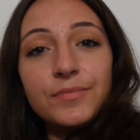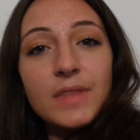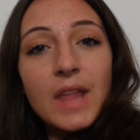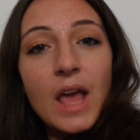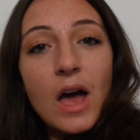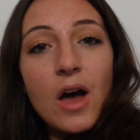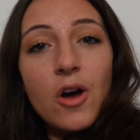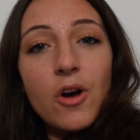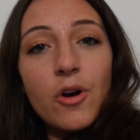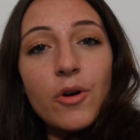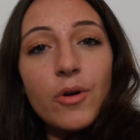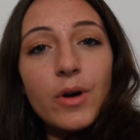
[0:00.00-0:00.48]

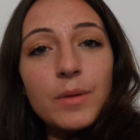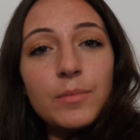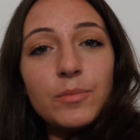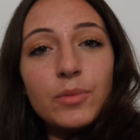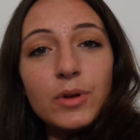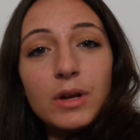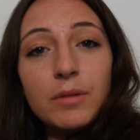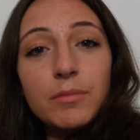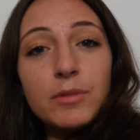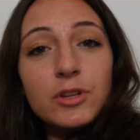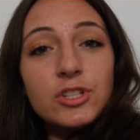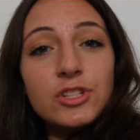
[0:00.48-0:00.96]
Now I'm
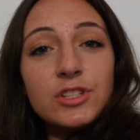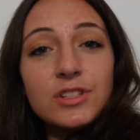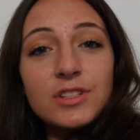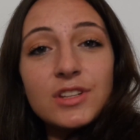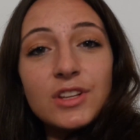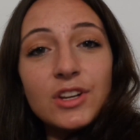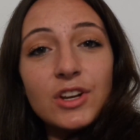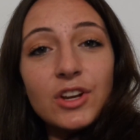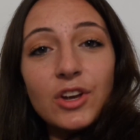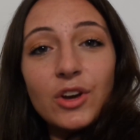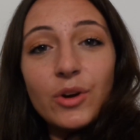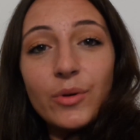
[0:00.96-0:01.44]
pretty much
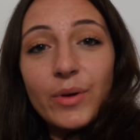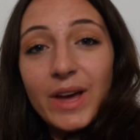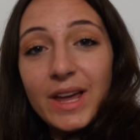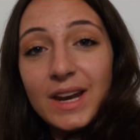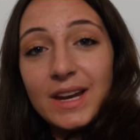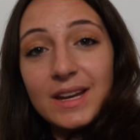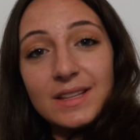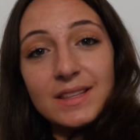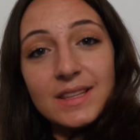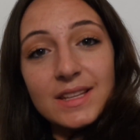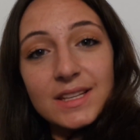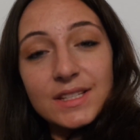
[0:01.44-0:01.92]
just gonna go
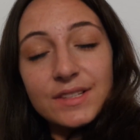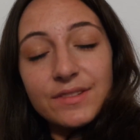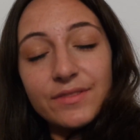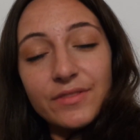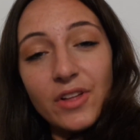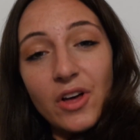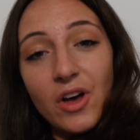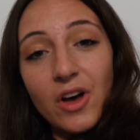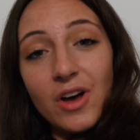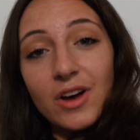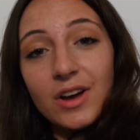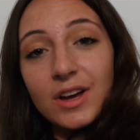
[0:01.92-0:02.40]
edit this
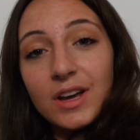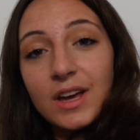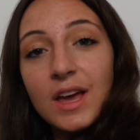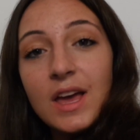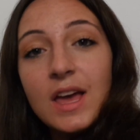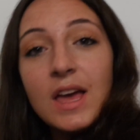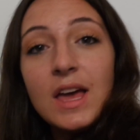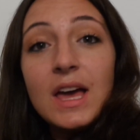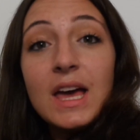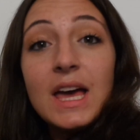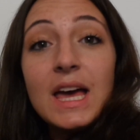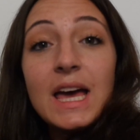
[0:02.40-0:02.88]
vlog
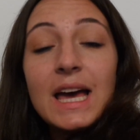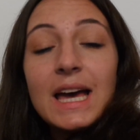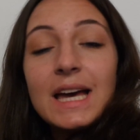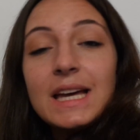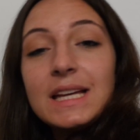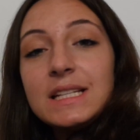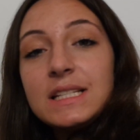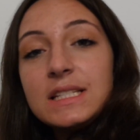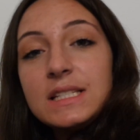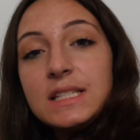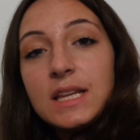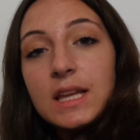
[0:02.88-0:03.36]

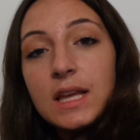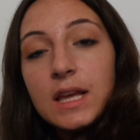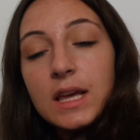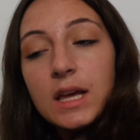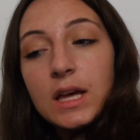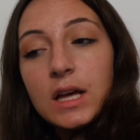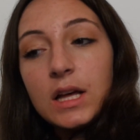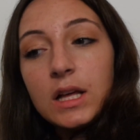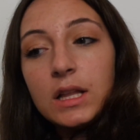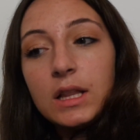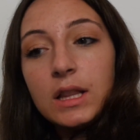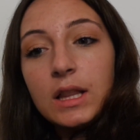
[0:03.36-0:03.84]

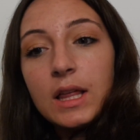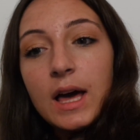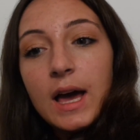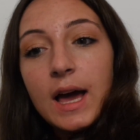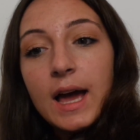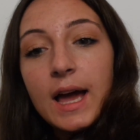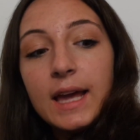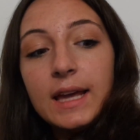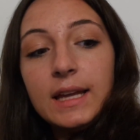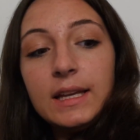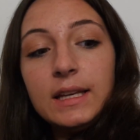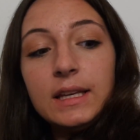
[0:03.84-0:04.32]
until
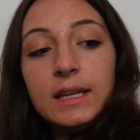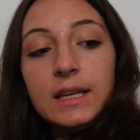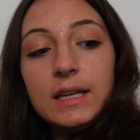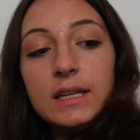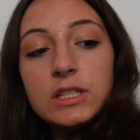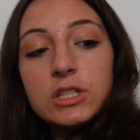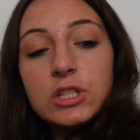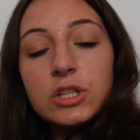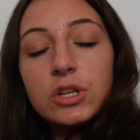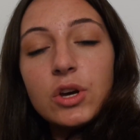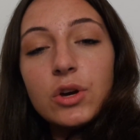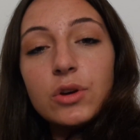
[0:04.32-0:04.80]
I
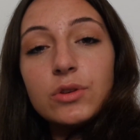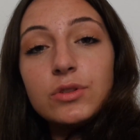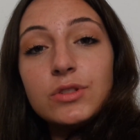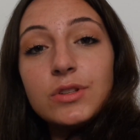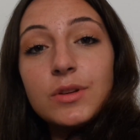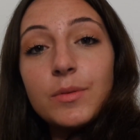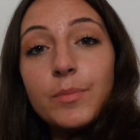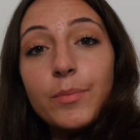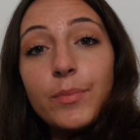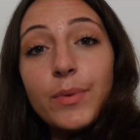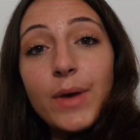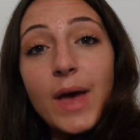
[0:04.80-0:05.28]
need to go
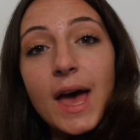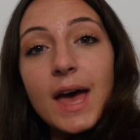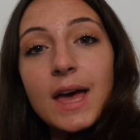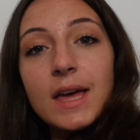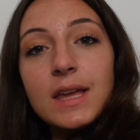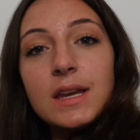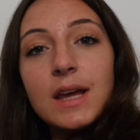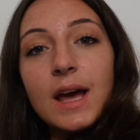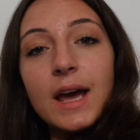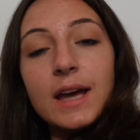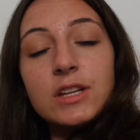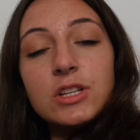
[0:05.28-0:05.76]
to
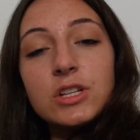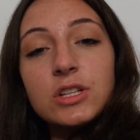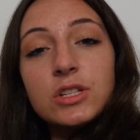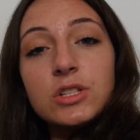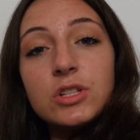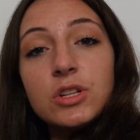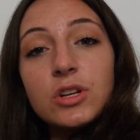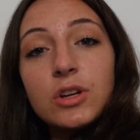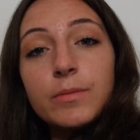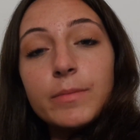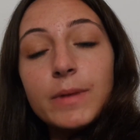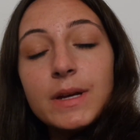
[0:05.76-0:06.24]
bed. I
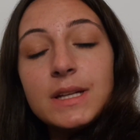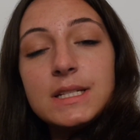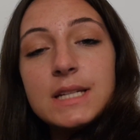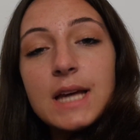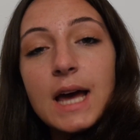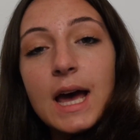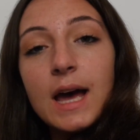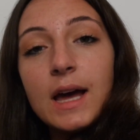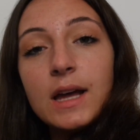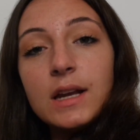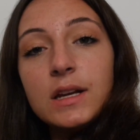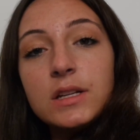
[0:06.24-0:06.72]
just took my
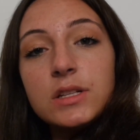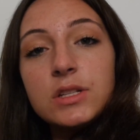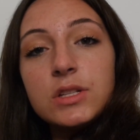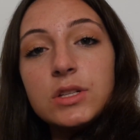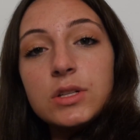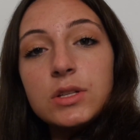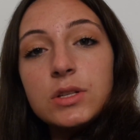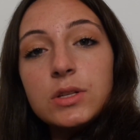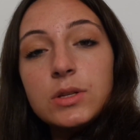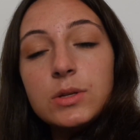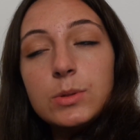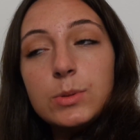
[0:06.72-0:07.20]
dad
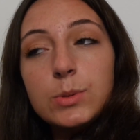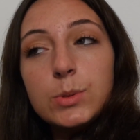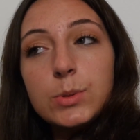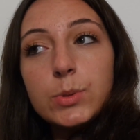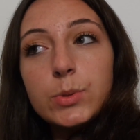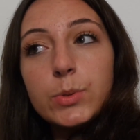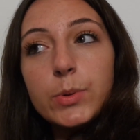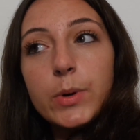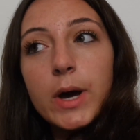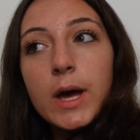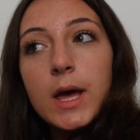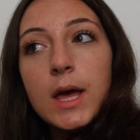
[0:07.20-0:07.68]

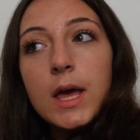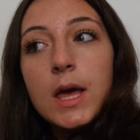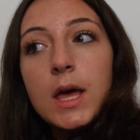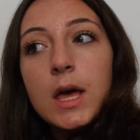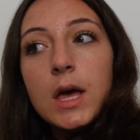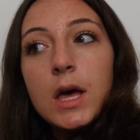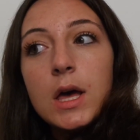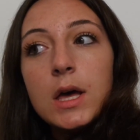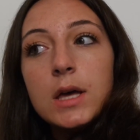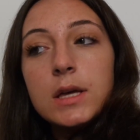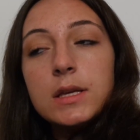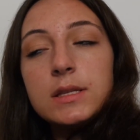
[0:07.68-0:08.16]
to
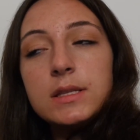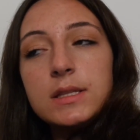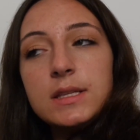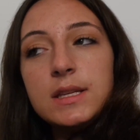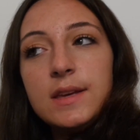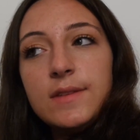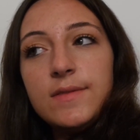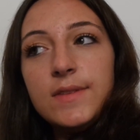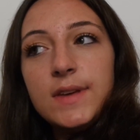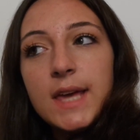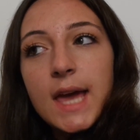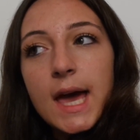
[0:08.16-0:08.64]

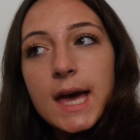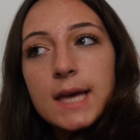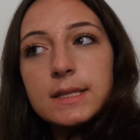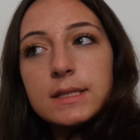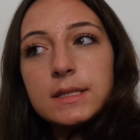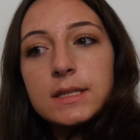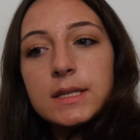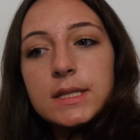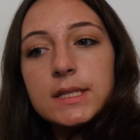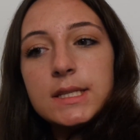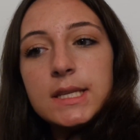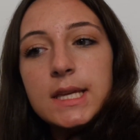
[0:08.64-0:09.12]

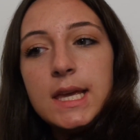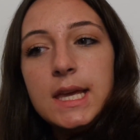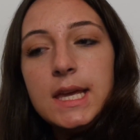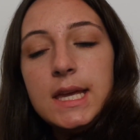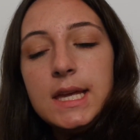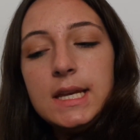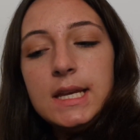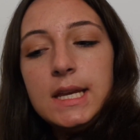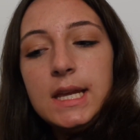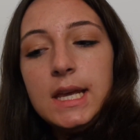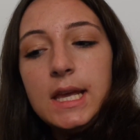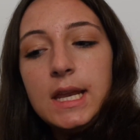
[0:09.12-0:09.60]
CVS because
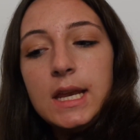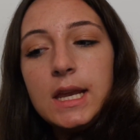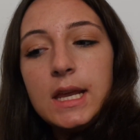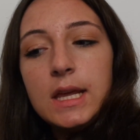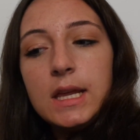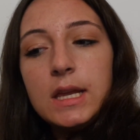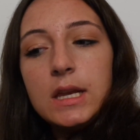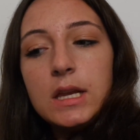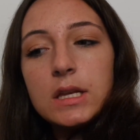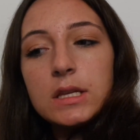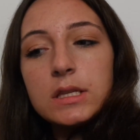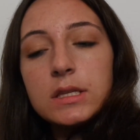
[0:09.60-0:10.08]
he
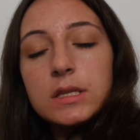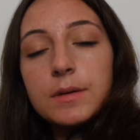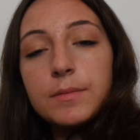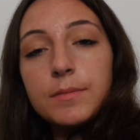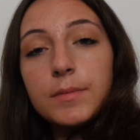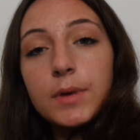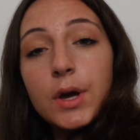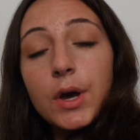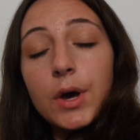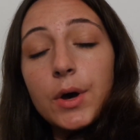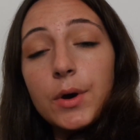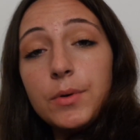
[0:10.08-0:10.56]
needed
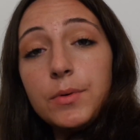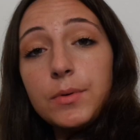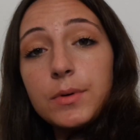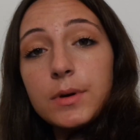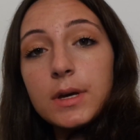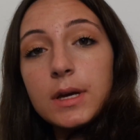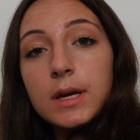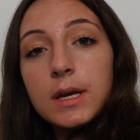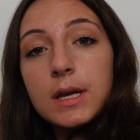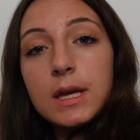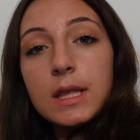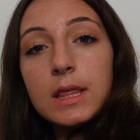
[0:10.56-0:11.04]
some
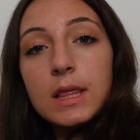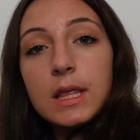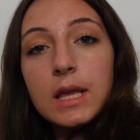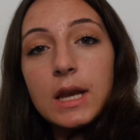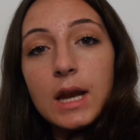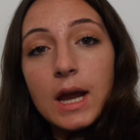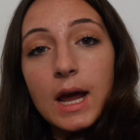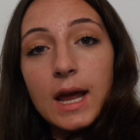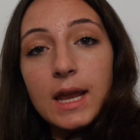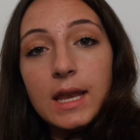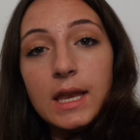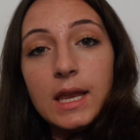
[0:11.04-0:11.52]
coke and
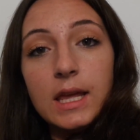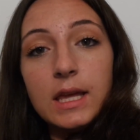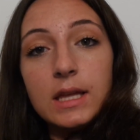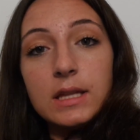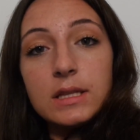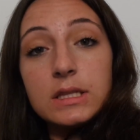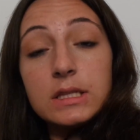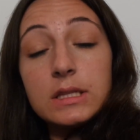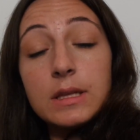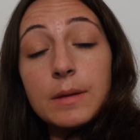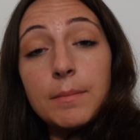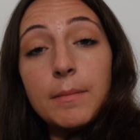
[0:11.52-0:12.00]
then I
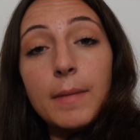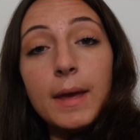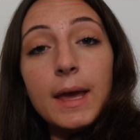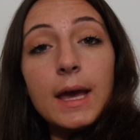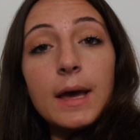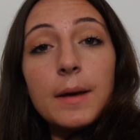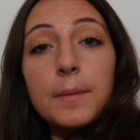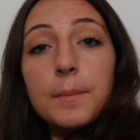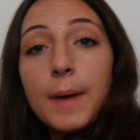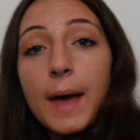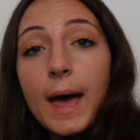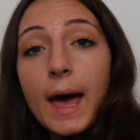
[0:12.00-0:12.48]
need some
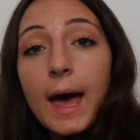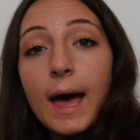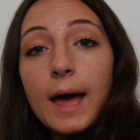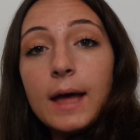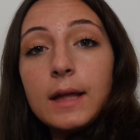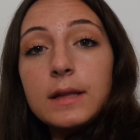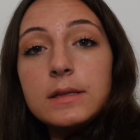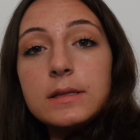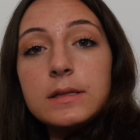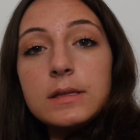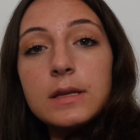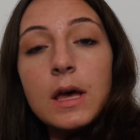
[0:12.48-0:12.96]
makeup
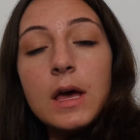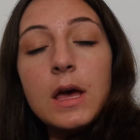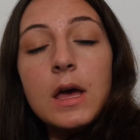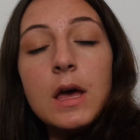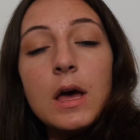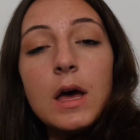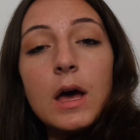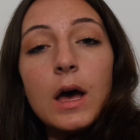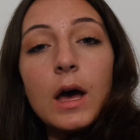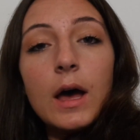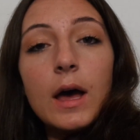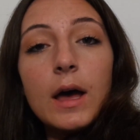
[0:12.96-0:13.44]
pads
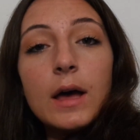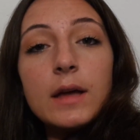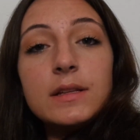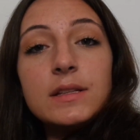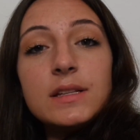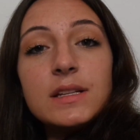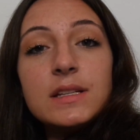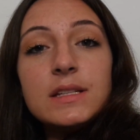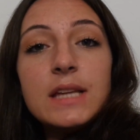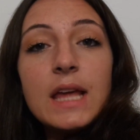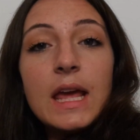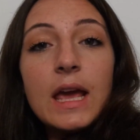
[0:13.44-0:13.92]
uh,
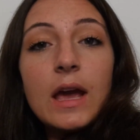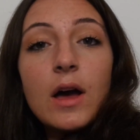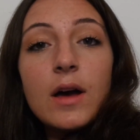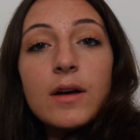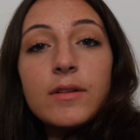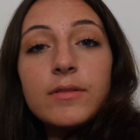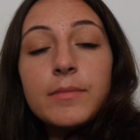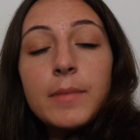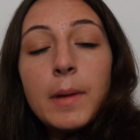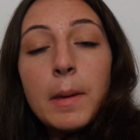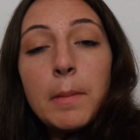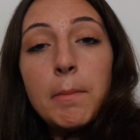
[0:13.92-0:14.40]
to take
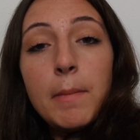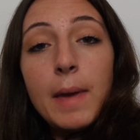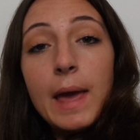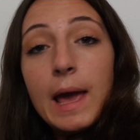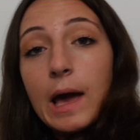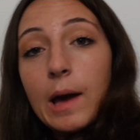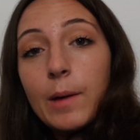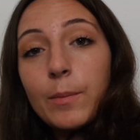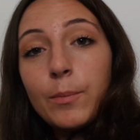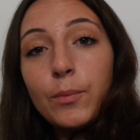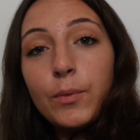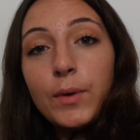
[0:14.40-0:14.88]
off my
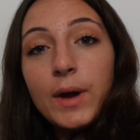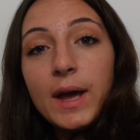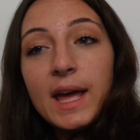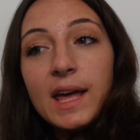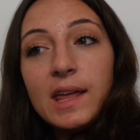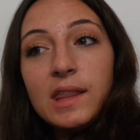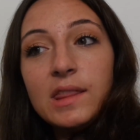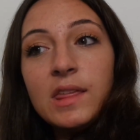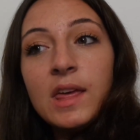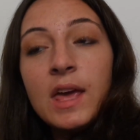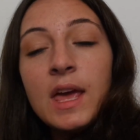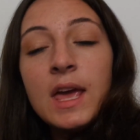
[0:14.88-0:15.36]
makeup
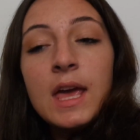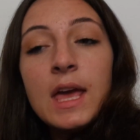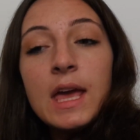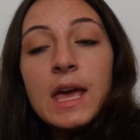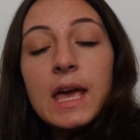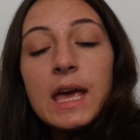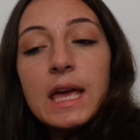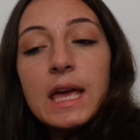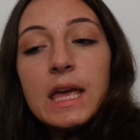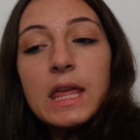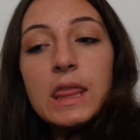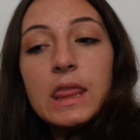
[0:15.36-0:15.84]
with.
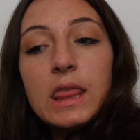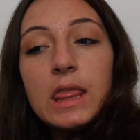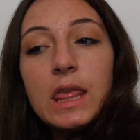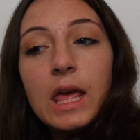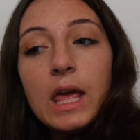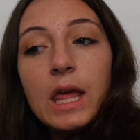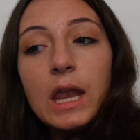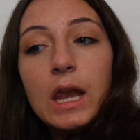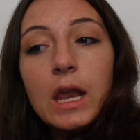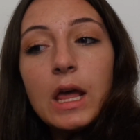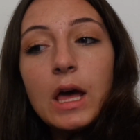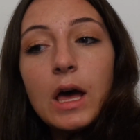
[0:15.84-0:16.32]
And
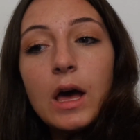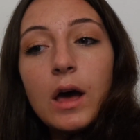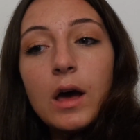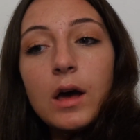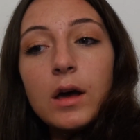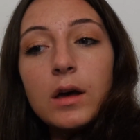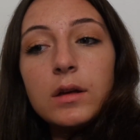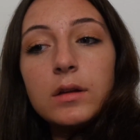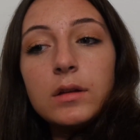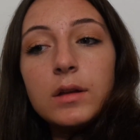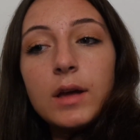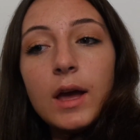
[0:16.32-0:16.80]
then
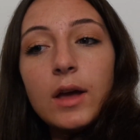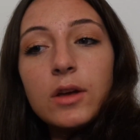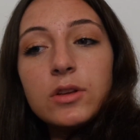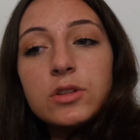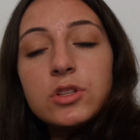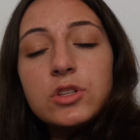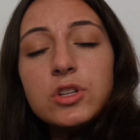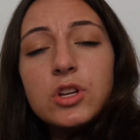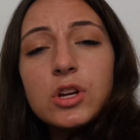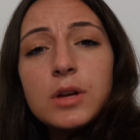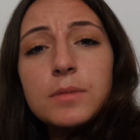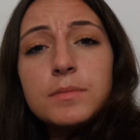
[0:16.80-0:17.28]
uh, I
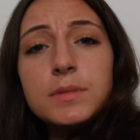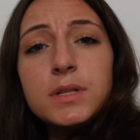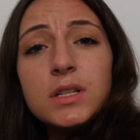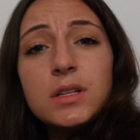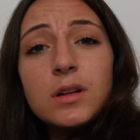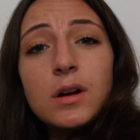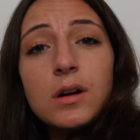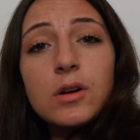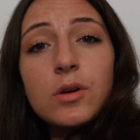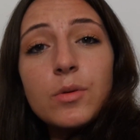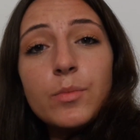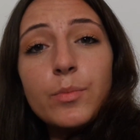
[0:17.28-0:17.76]
also took him to
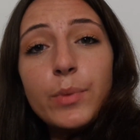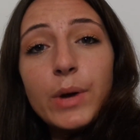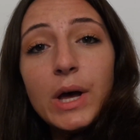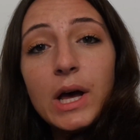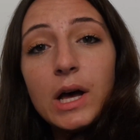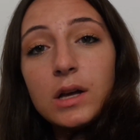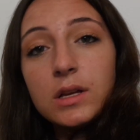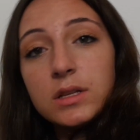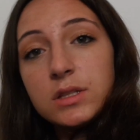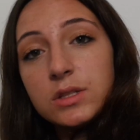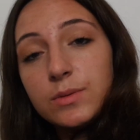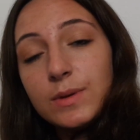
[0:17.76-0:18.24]
Taco
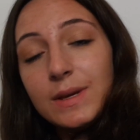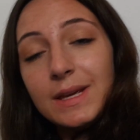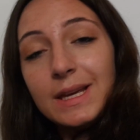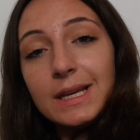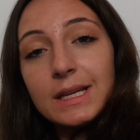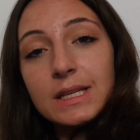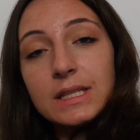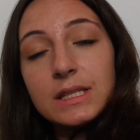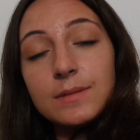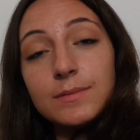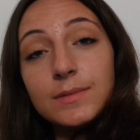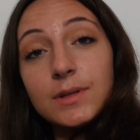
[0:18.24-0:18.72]
Bell so we
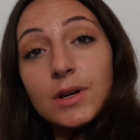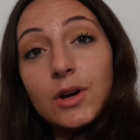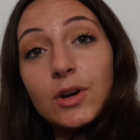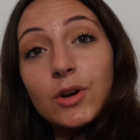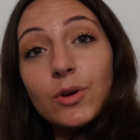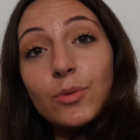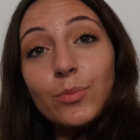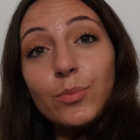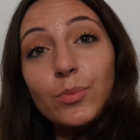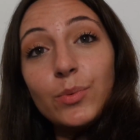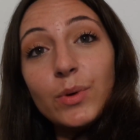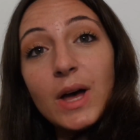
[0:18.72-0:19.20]
can get some
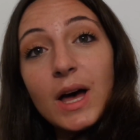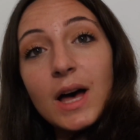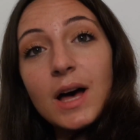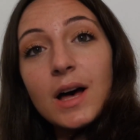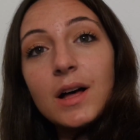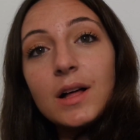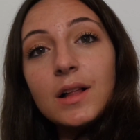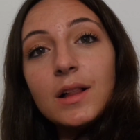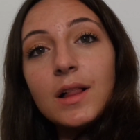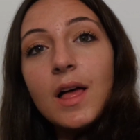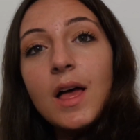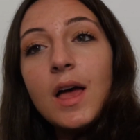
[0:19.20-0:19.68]
Taco
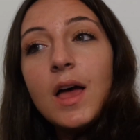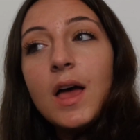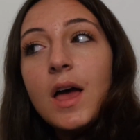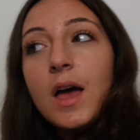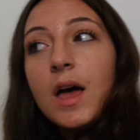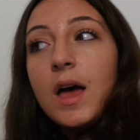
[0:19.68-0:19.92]
Bell.